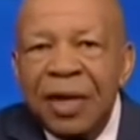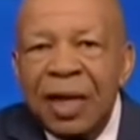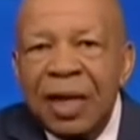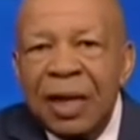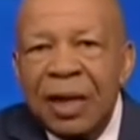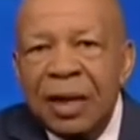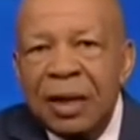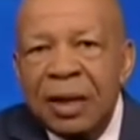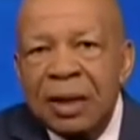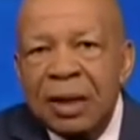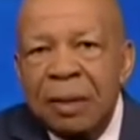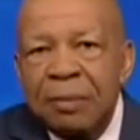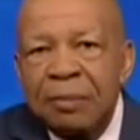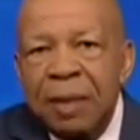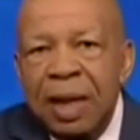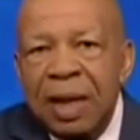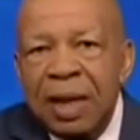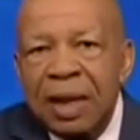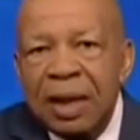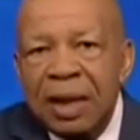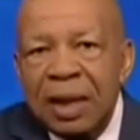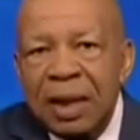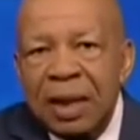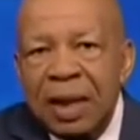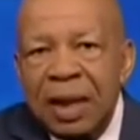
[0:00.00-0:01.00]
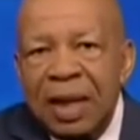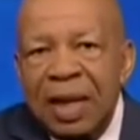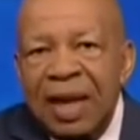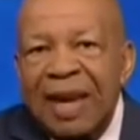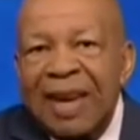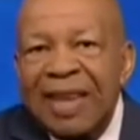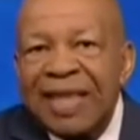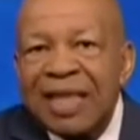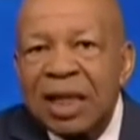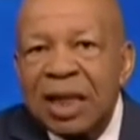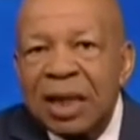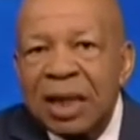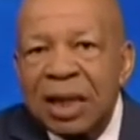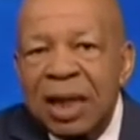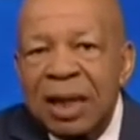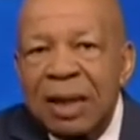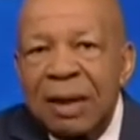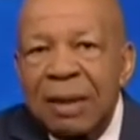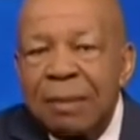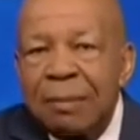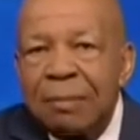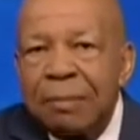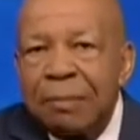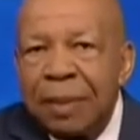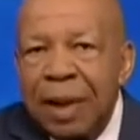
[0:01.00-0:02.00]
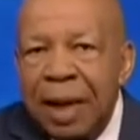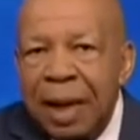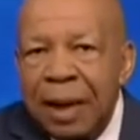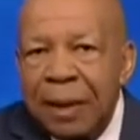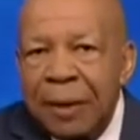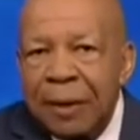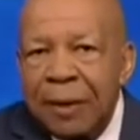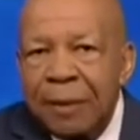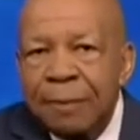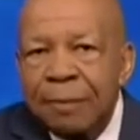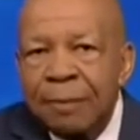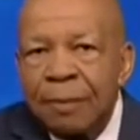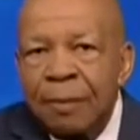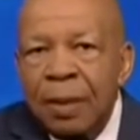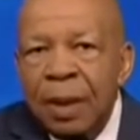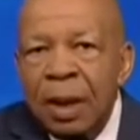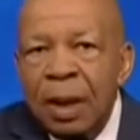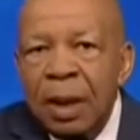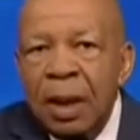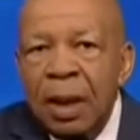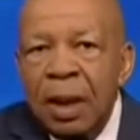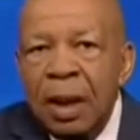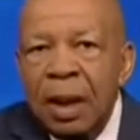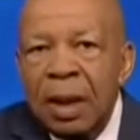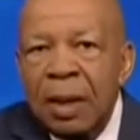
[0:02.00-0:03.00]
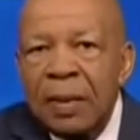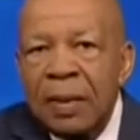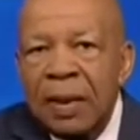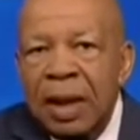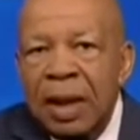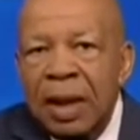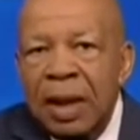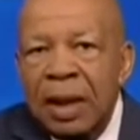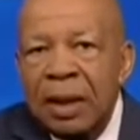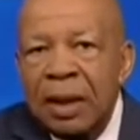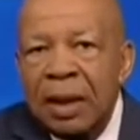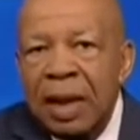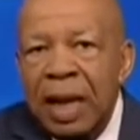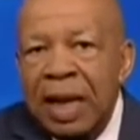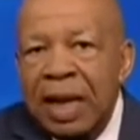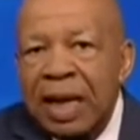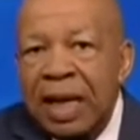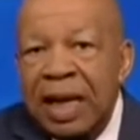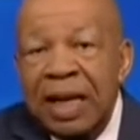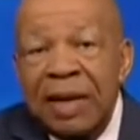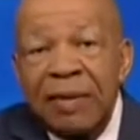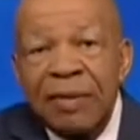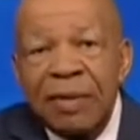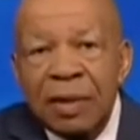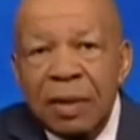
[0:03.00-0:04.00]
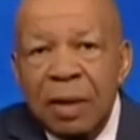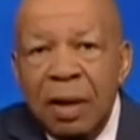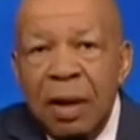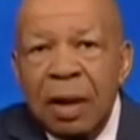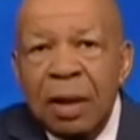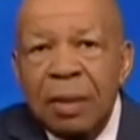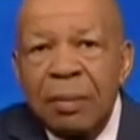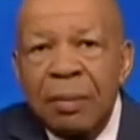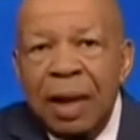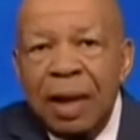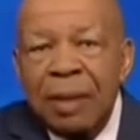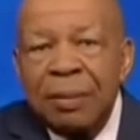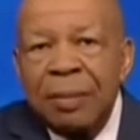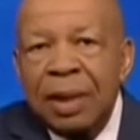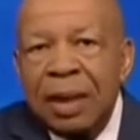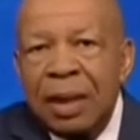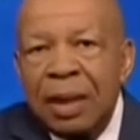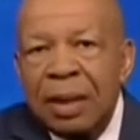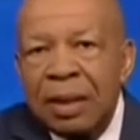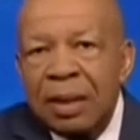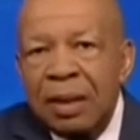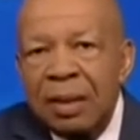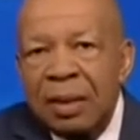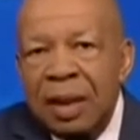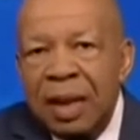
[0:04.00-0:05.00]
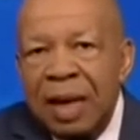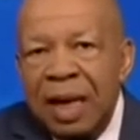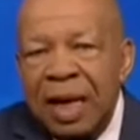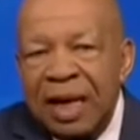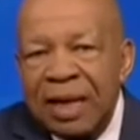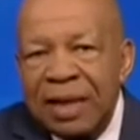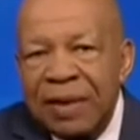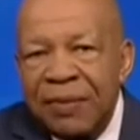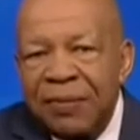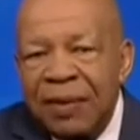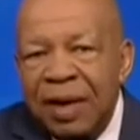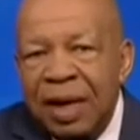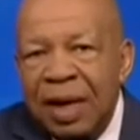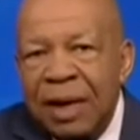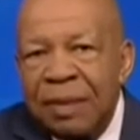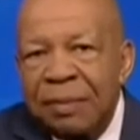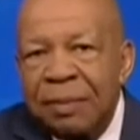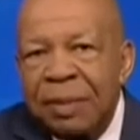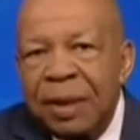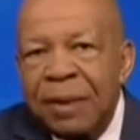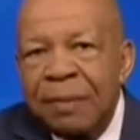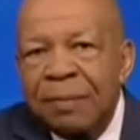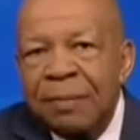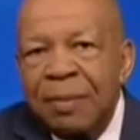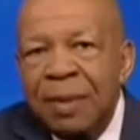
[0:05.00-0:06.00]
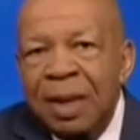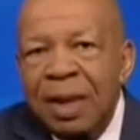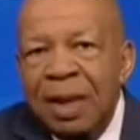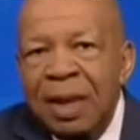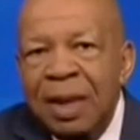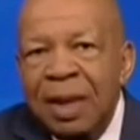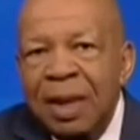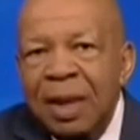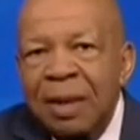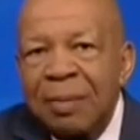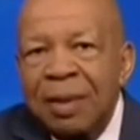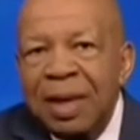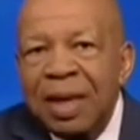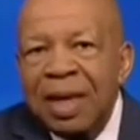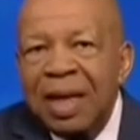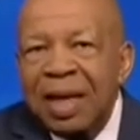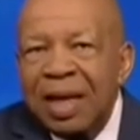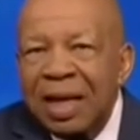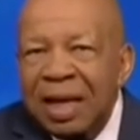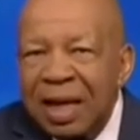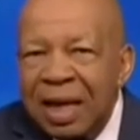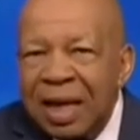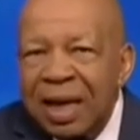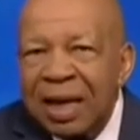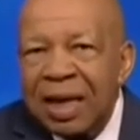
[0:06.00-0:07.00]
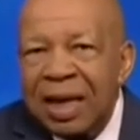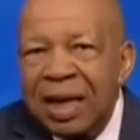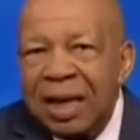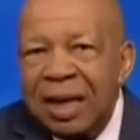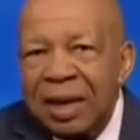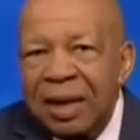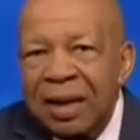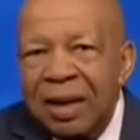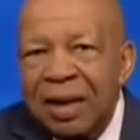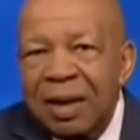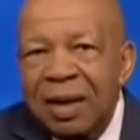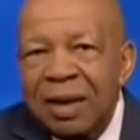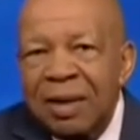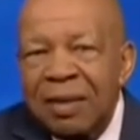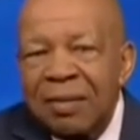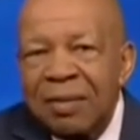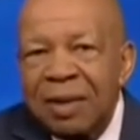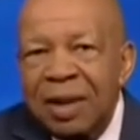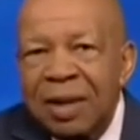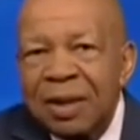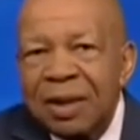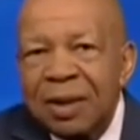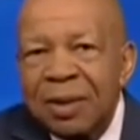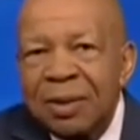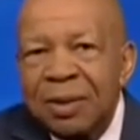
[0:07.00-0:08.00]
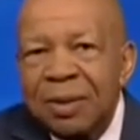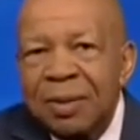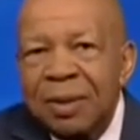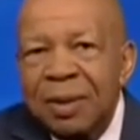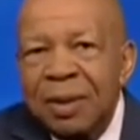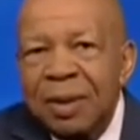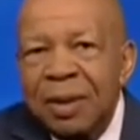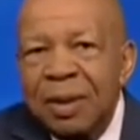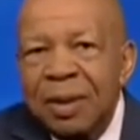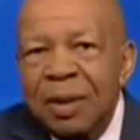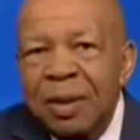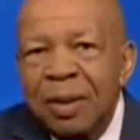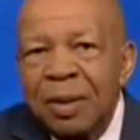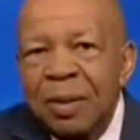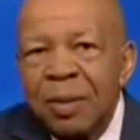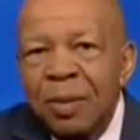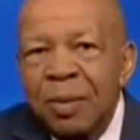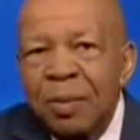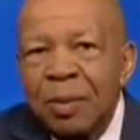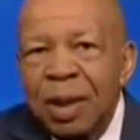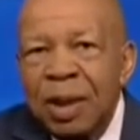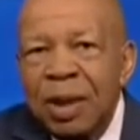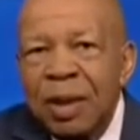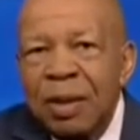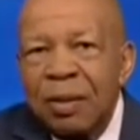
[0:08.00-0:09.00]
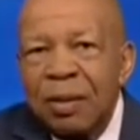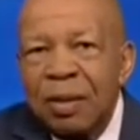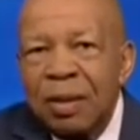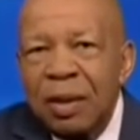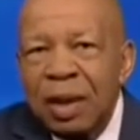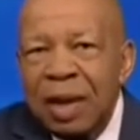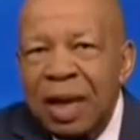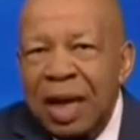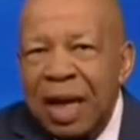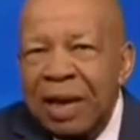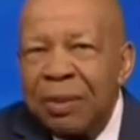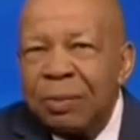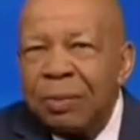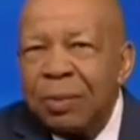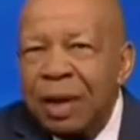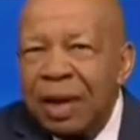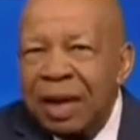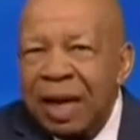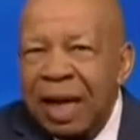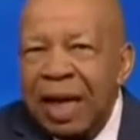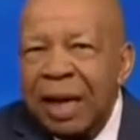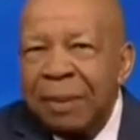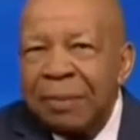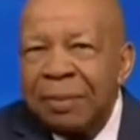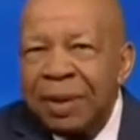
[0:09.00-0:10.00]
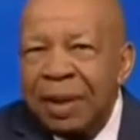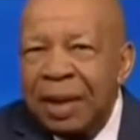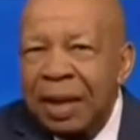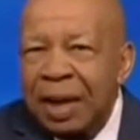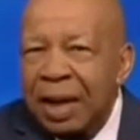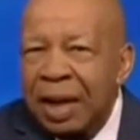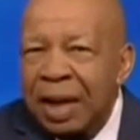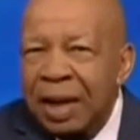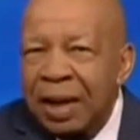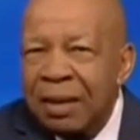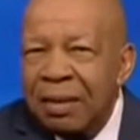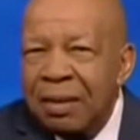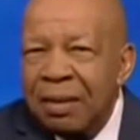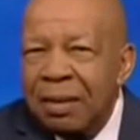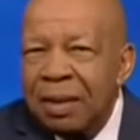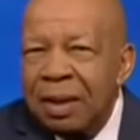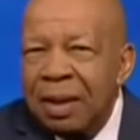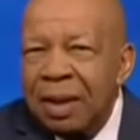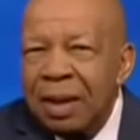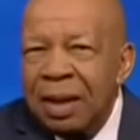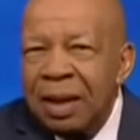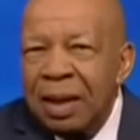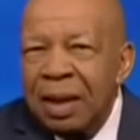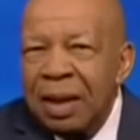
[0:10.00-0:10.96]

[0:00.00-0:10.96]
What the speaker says: things to make the agency better that I can't even talk about because they're classified. But clearly, Rachel, when you look at what happened here,